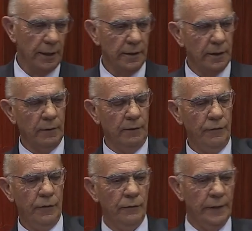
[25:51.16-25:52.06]
and another one
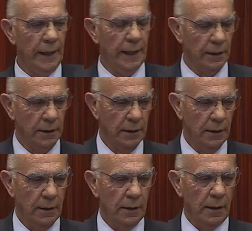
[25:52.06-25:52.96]
further inland,
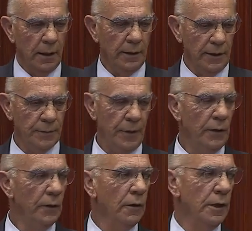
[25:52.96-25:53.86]
and they spent
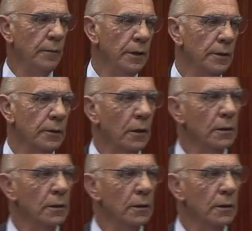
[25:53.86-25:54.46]
$90 million